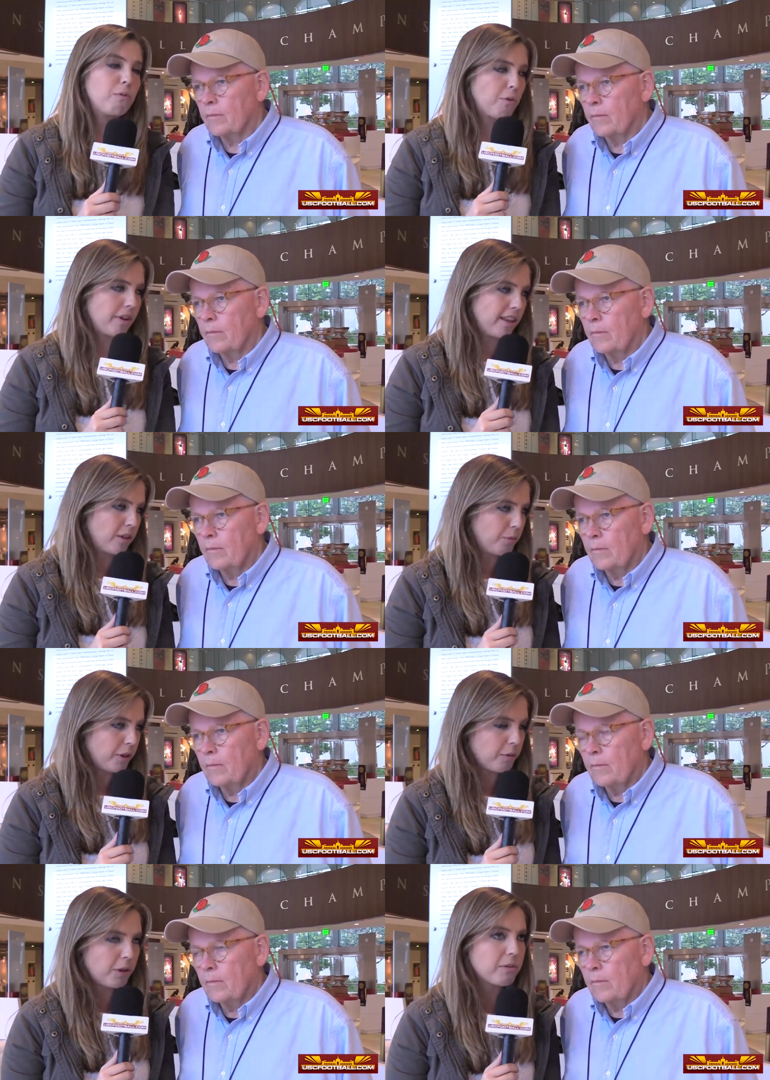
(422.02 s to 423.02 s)
Speaker 1: forward in this
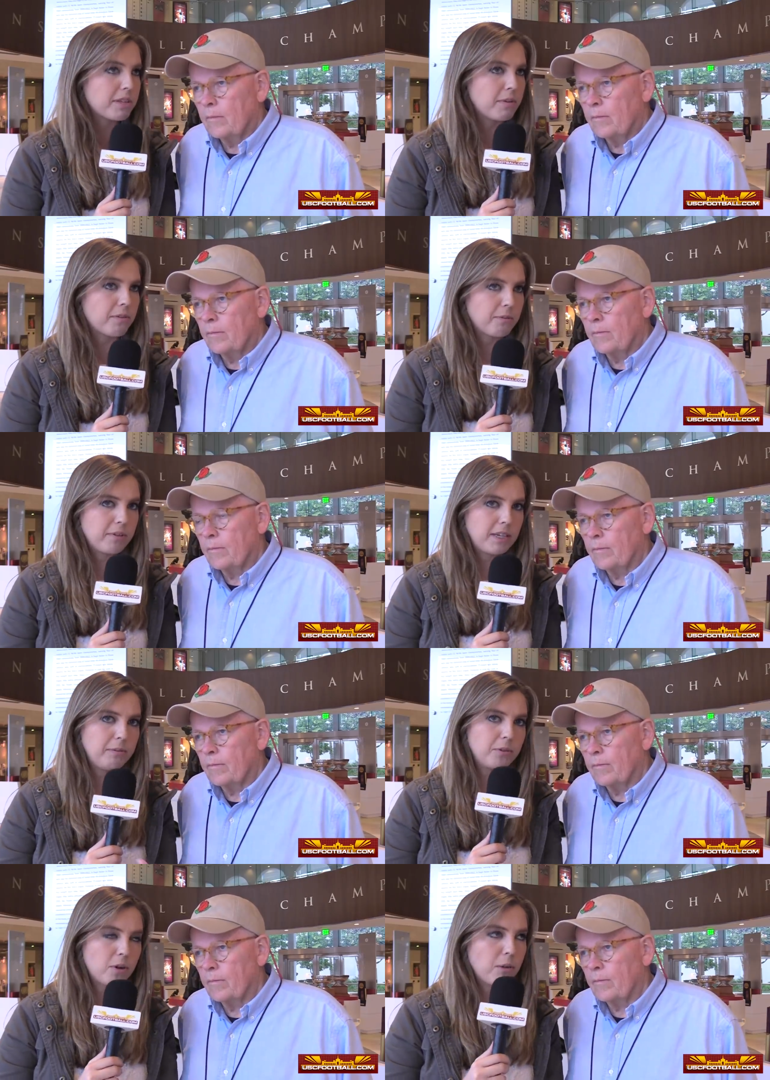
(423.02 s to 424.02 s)
week? What do you expect from the
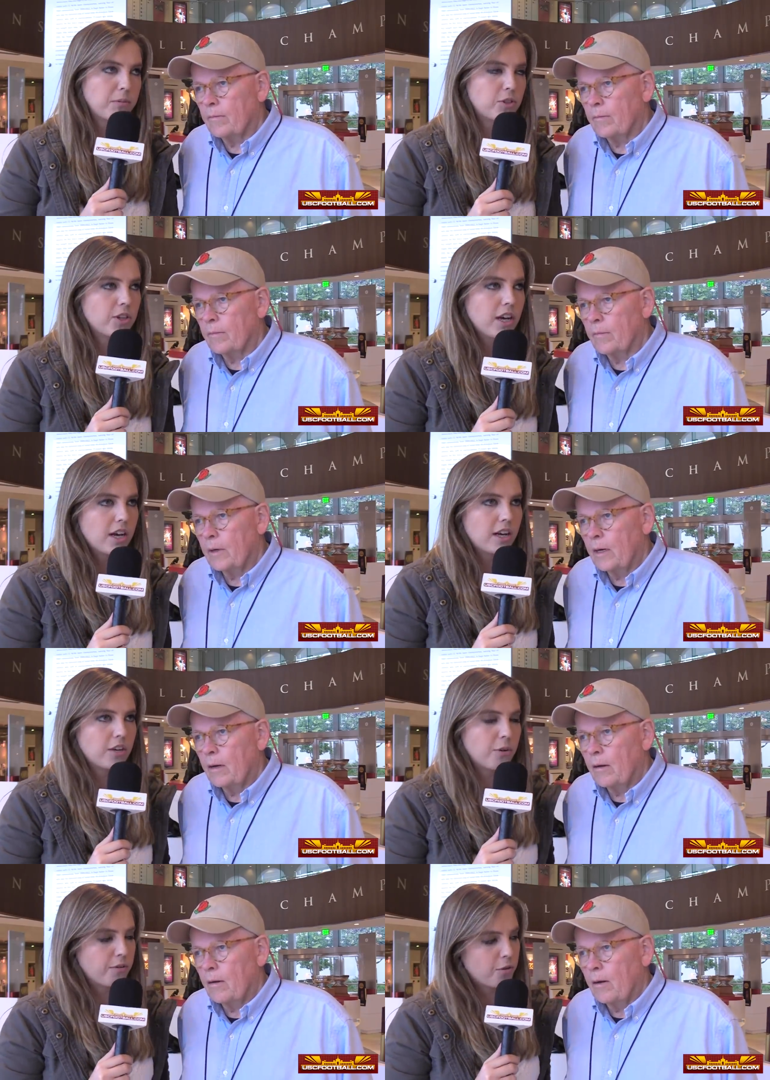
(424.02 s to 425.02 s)
team to accomplish uh,
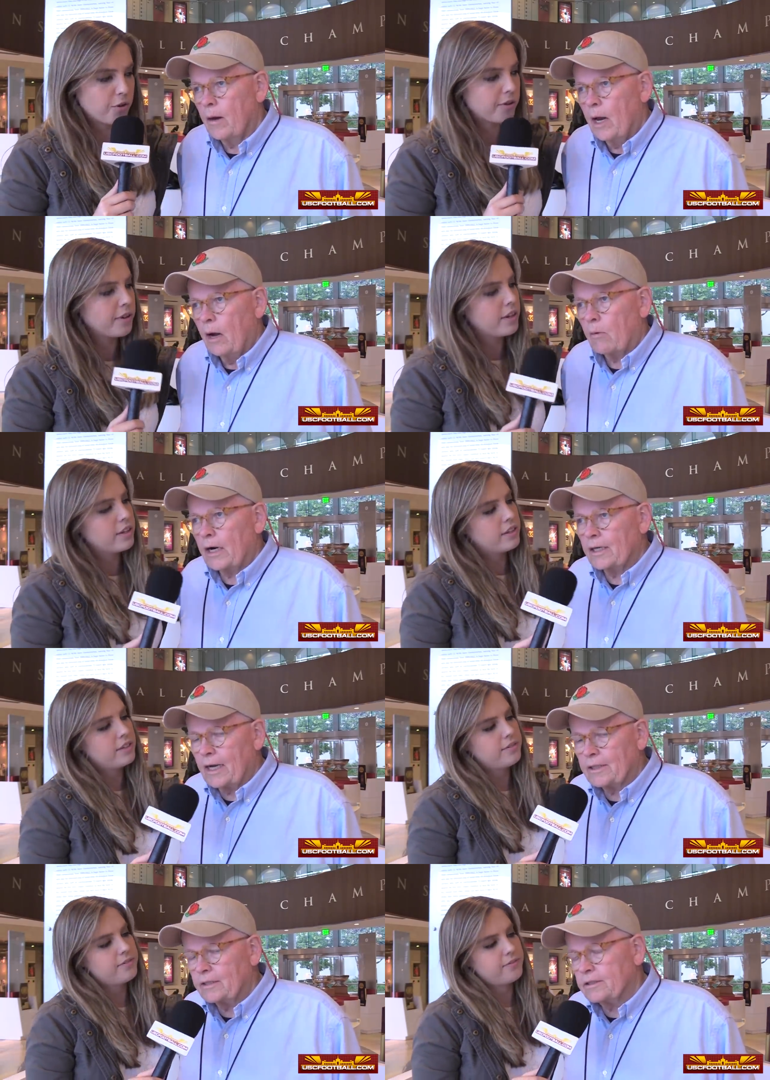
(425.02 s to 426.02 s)
going forward?
Speaker 2: What I'd
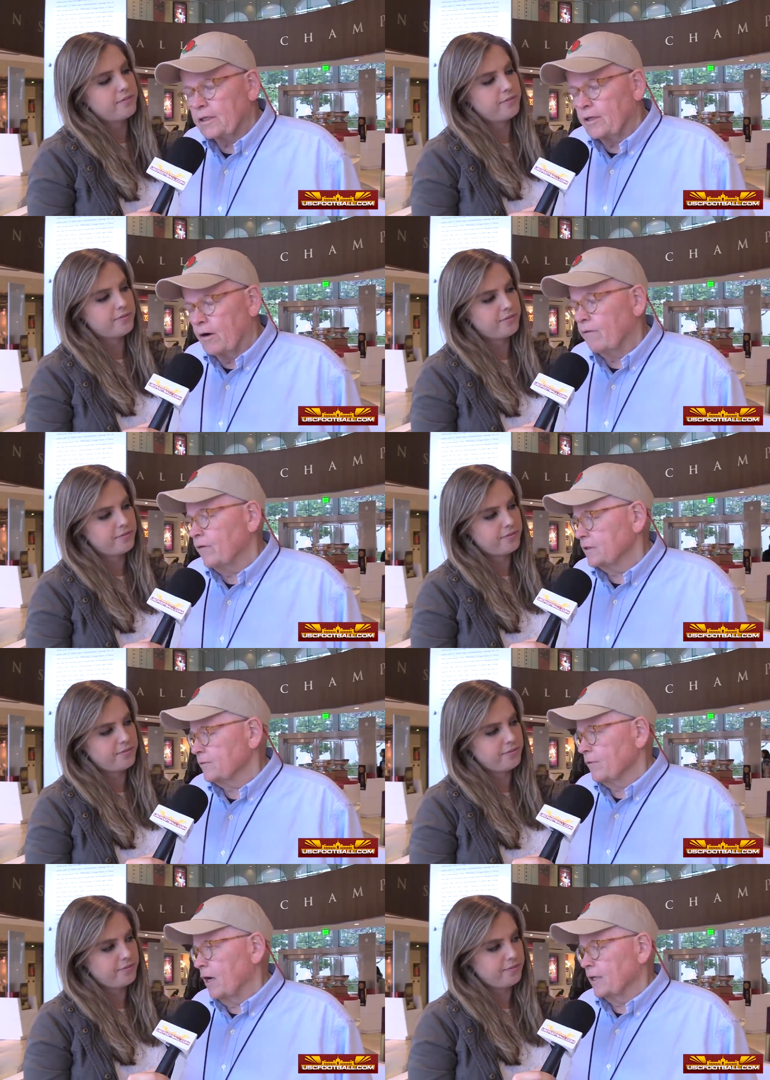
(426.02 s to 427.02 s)
like to see the
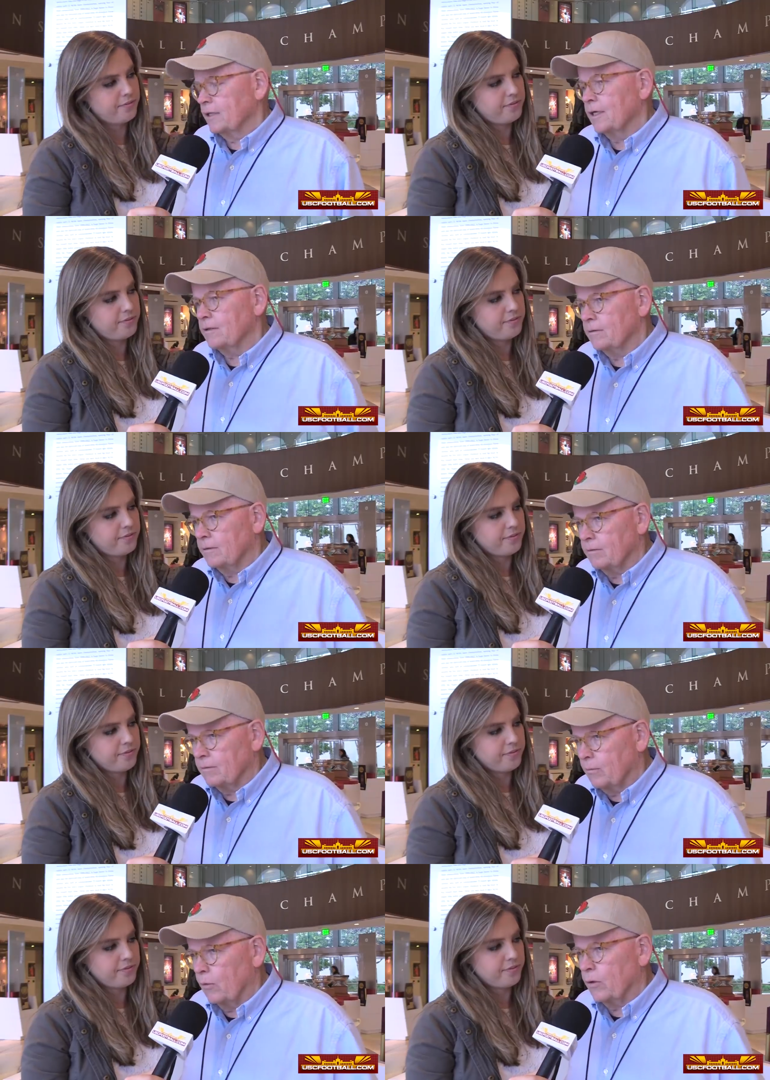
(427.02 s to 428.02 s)
offensive line get
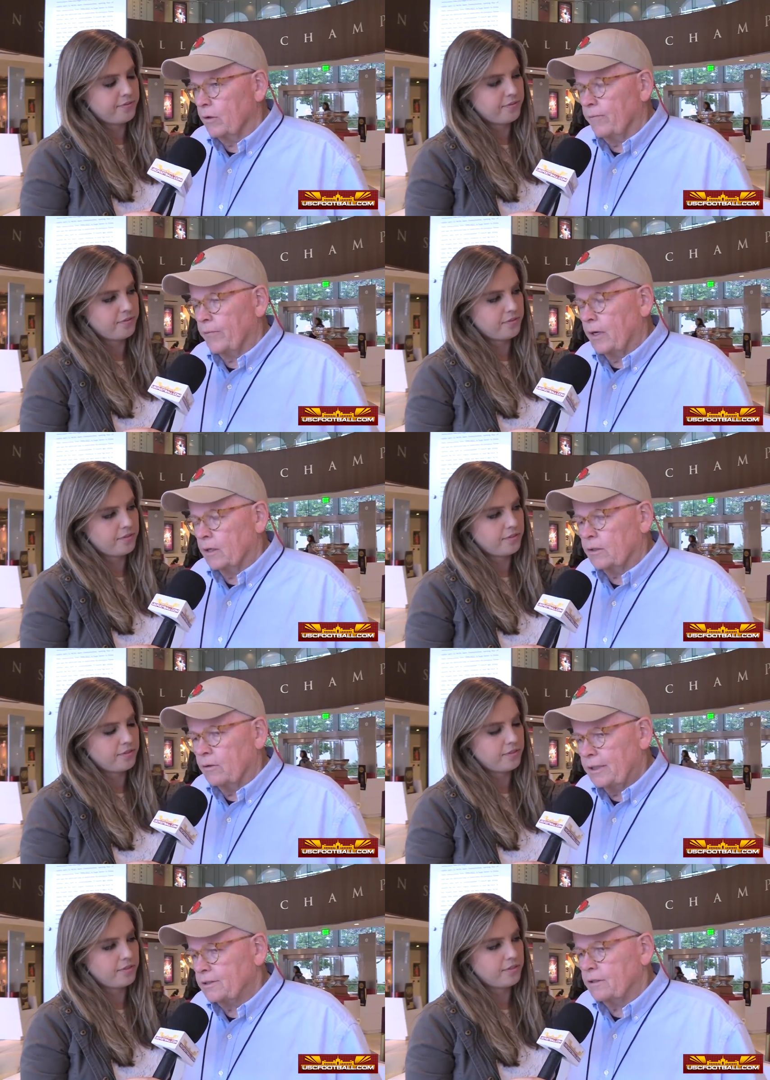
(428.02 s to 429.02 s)
more uh,
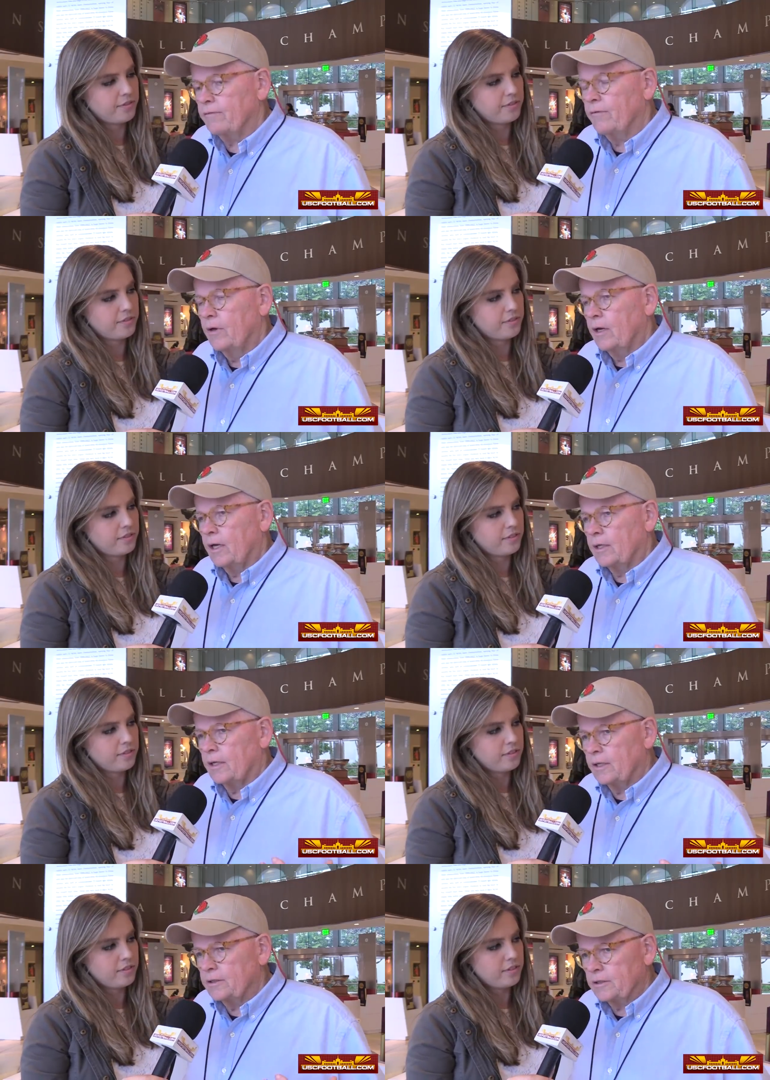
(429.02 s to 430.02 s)
cohesive and,
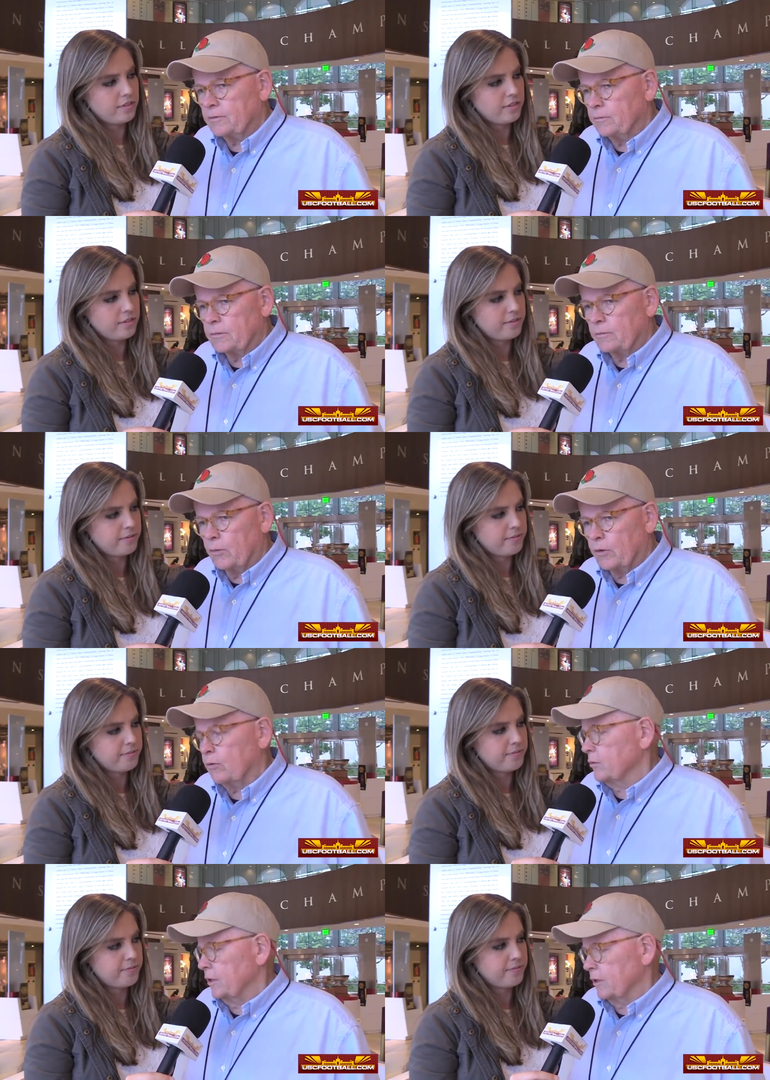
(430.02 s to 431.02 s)
and just more
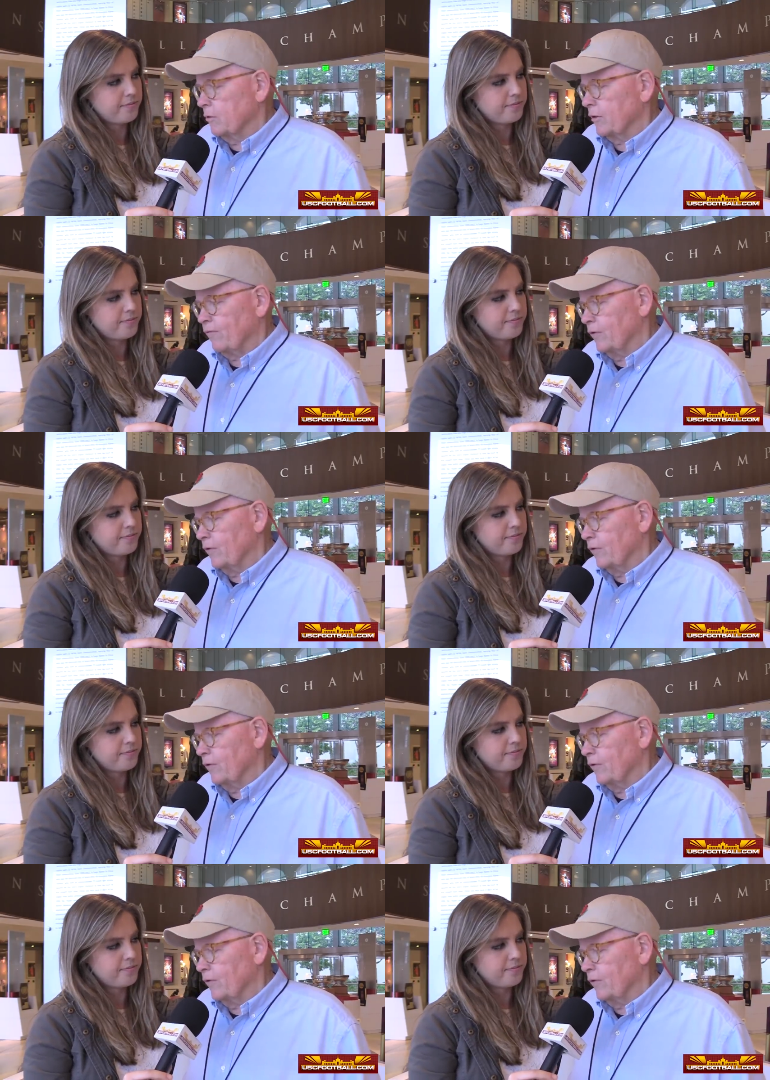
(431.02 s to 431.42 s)
you know quick